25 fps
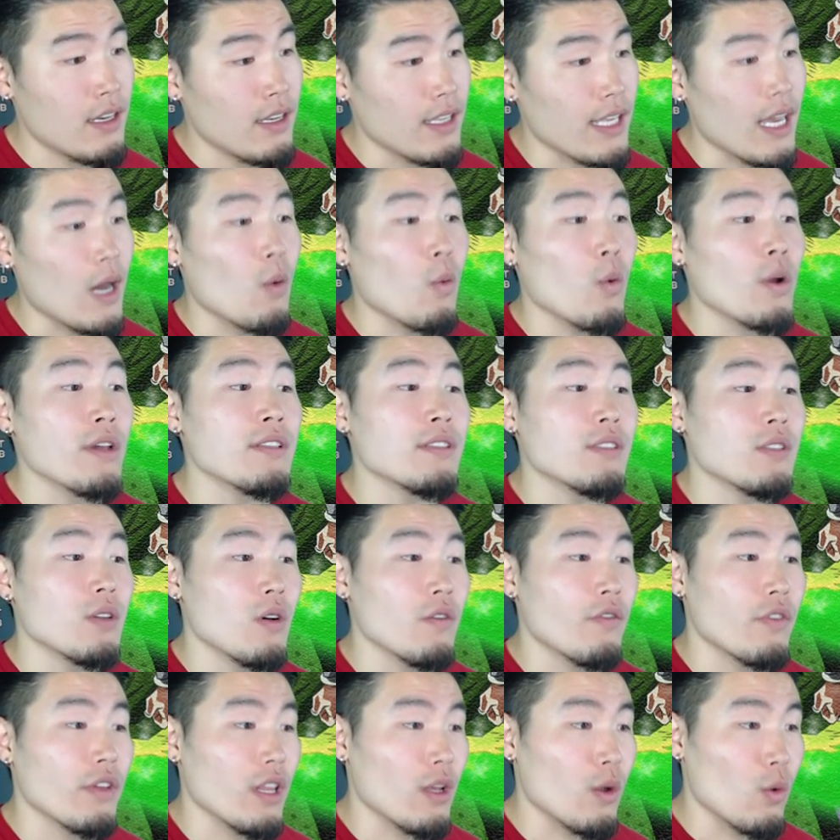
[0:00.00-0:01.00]
Yeah, one stone
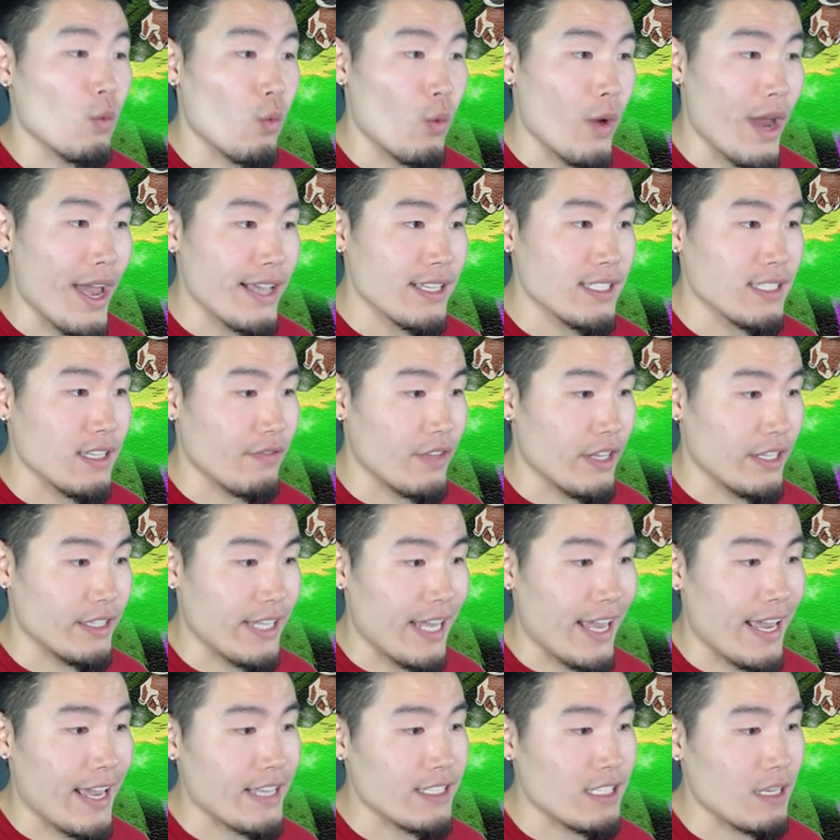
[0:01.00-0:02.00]
for the rest of the
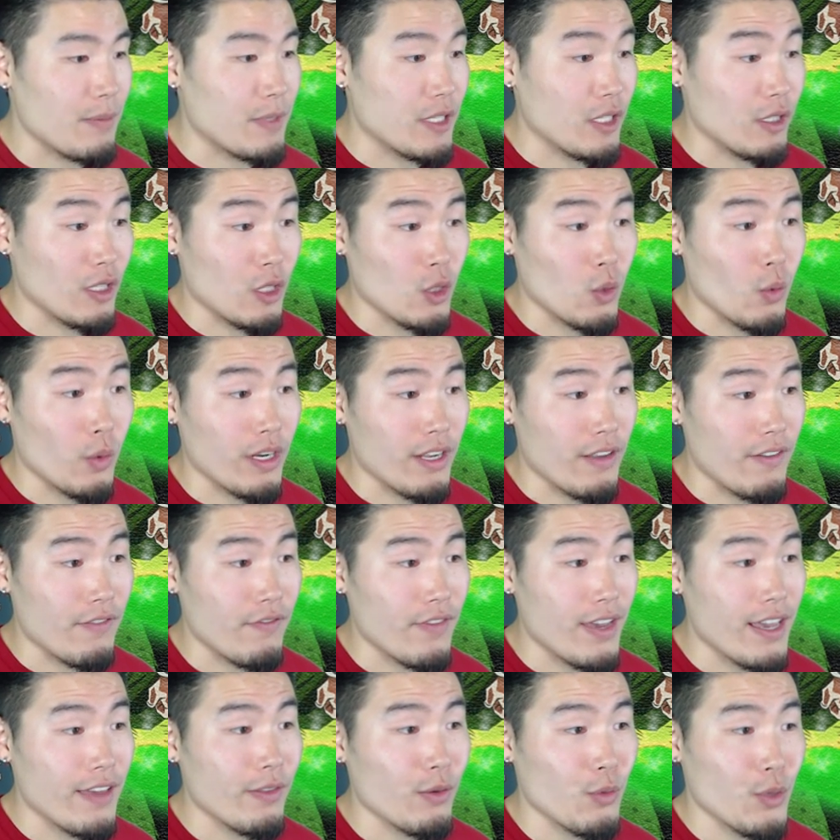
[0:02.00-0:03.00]
days up until the
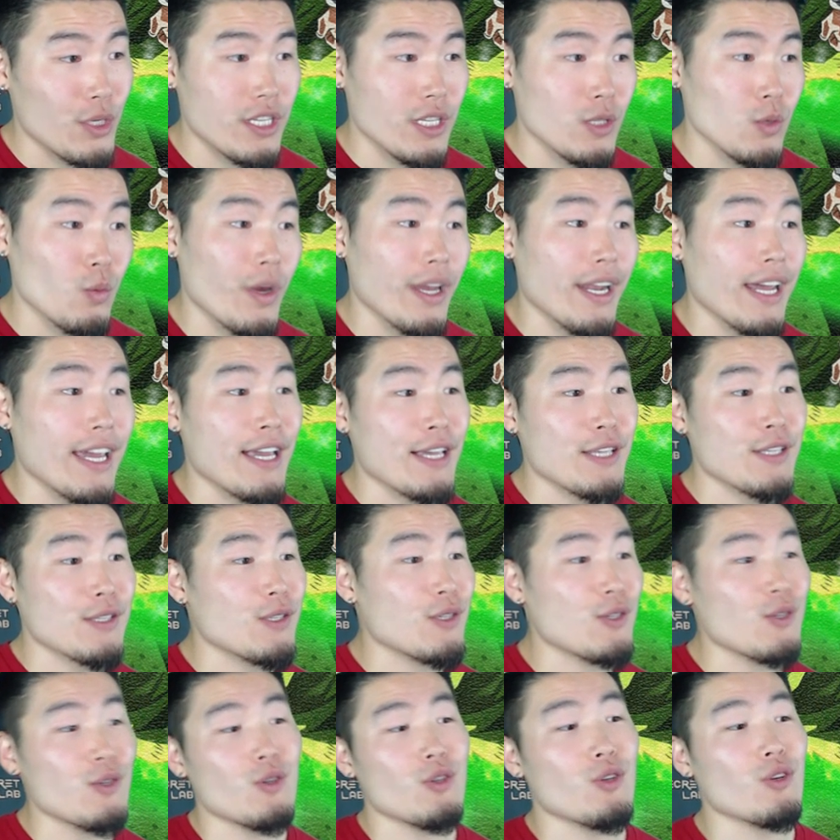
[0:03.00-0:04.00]
25th, which is when I
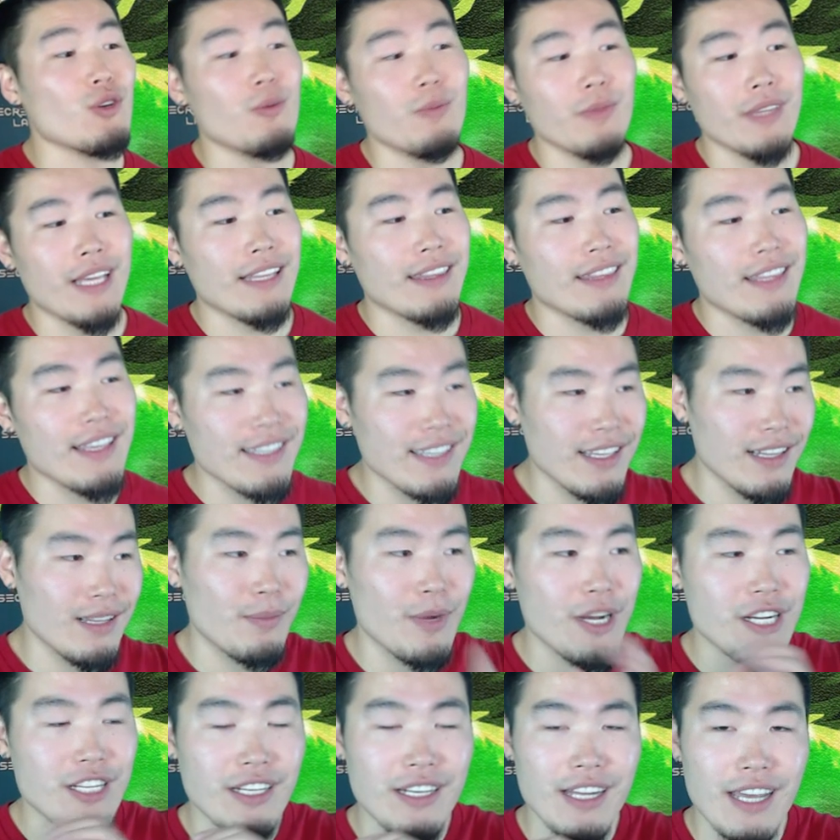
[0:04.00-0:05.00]
assume that this
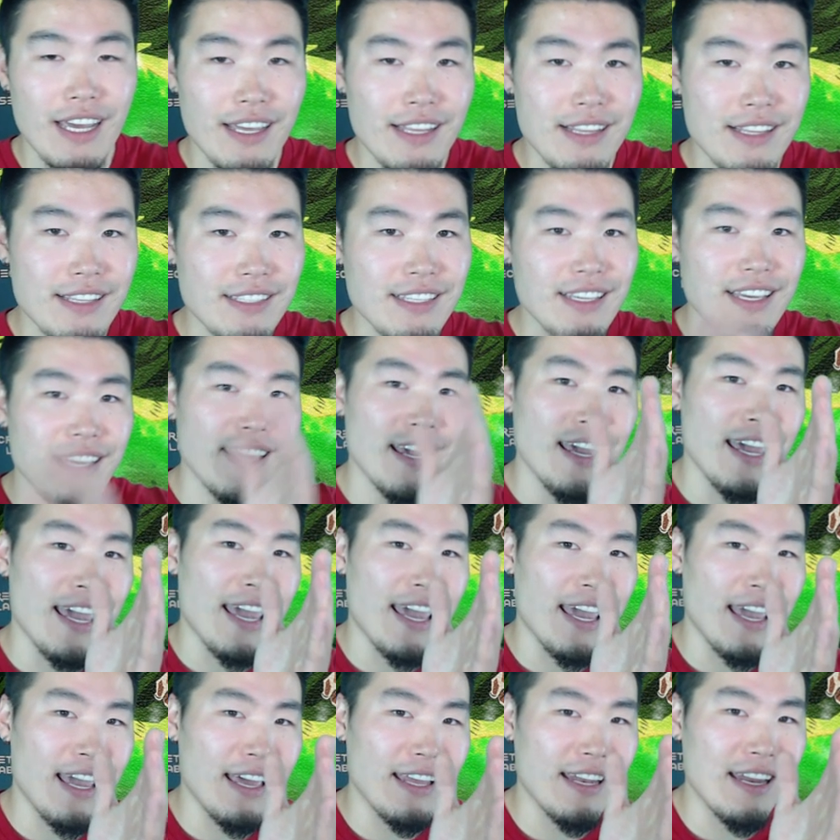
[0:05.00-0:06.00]
celebration ends
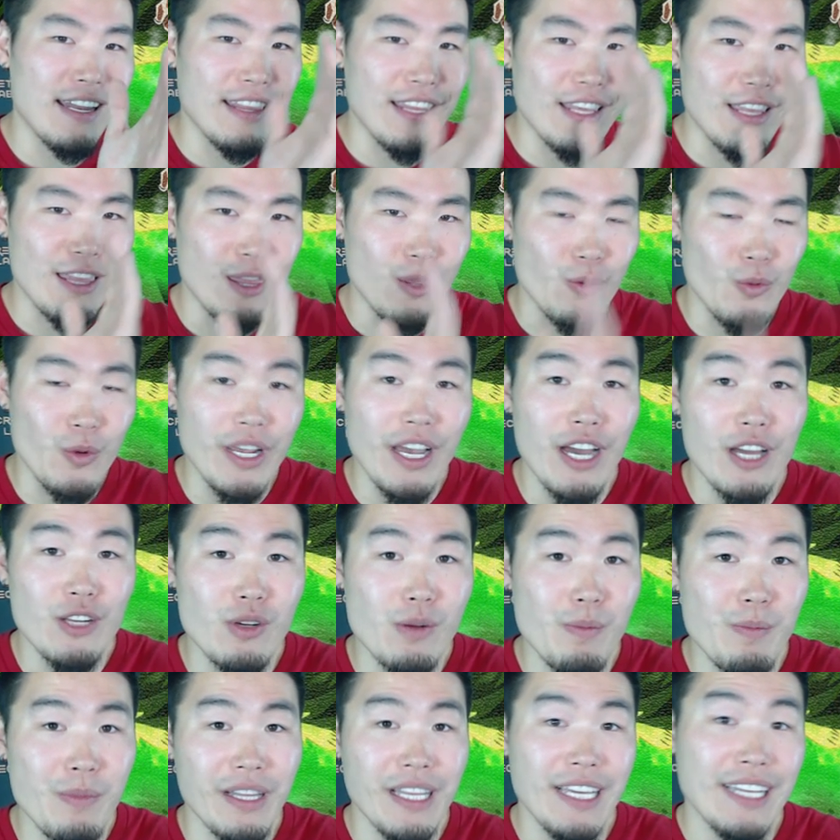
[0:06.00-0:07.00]
and the
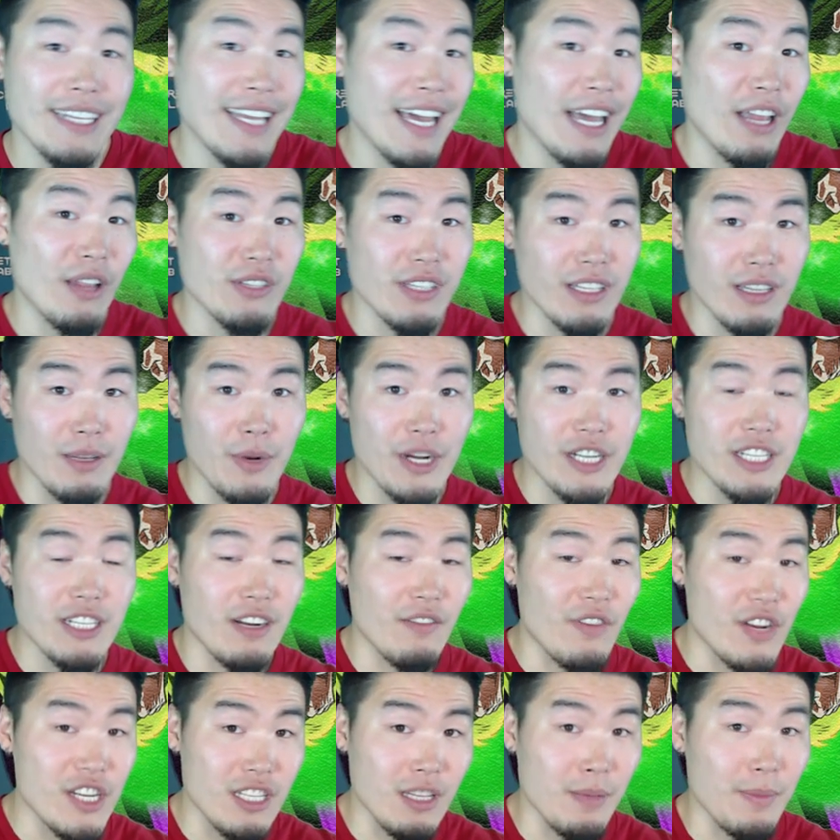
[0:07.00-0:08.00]
300 million download celebration
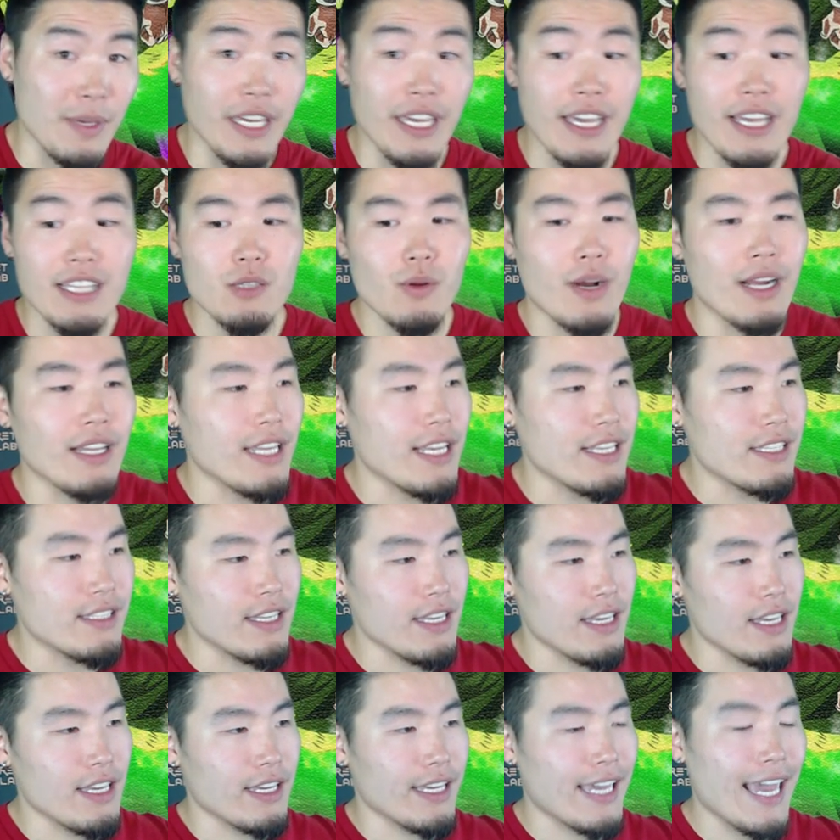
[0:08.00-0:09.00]
officially begins, or at least
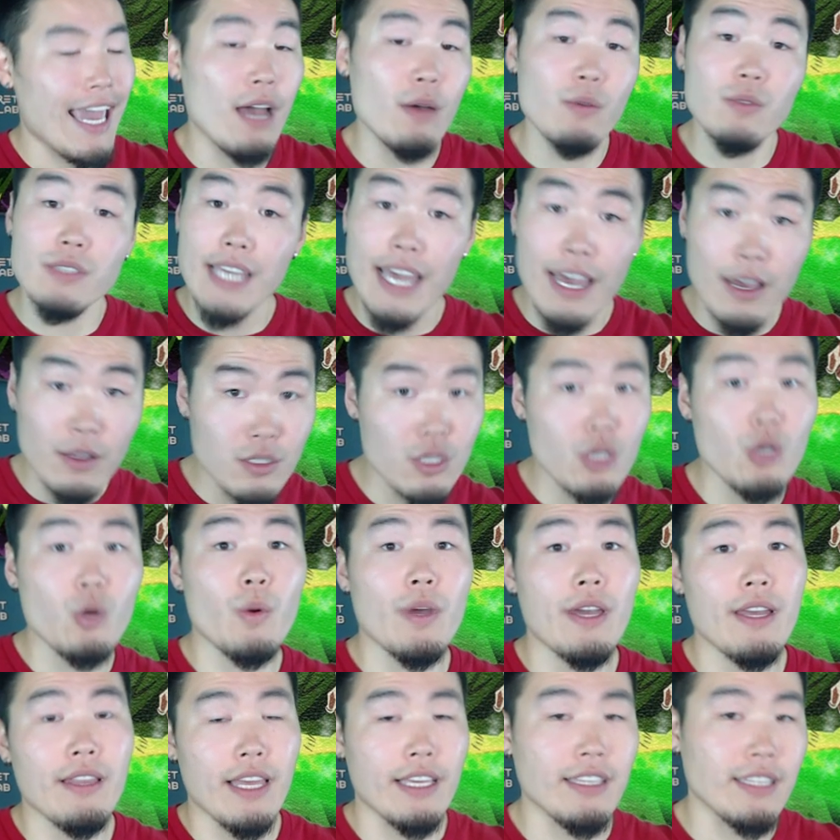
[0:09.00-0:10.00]
the countdown to
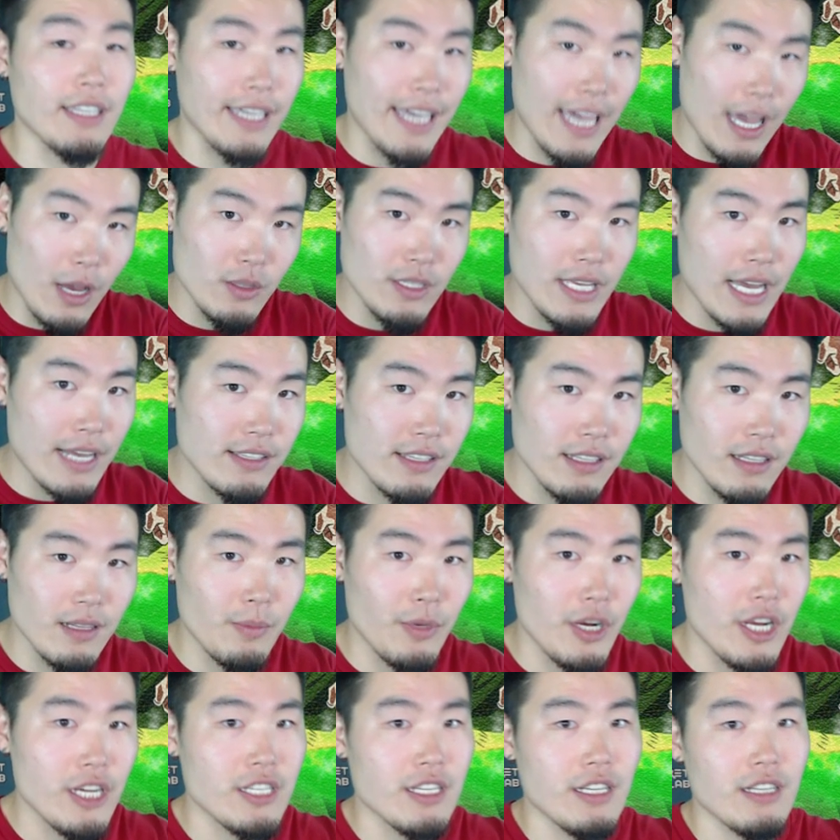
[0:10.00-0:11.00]
it, like the countdown
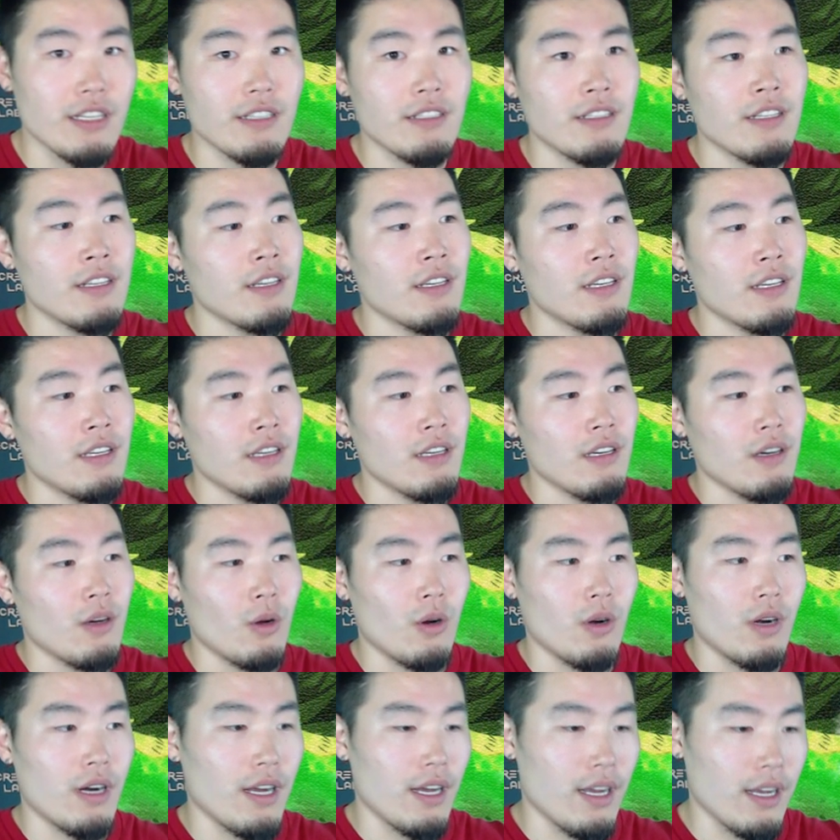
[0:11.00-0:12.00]
celebration
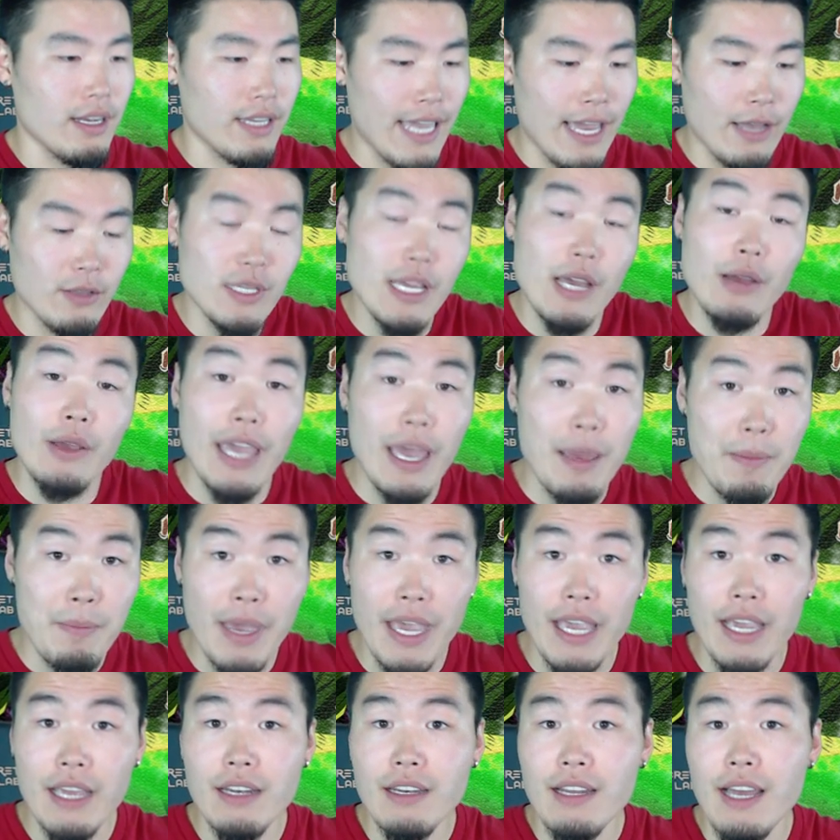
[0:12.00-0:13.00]
or uh, countdown
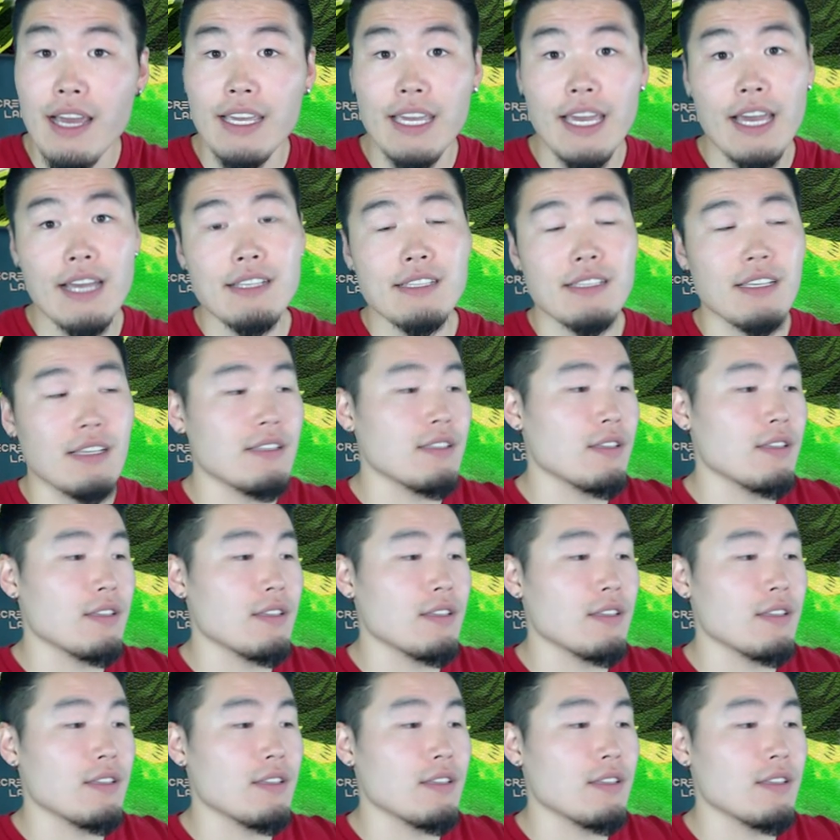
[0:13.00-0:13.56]
campaign, I guess.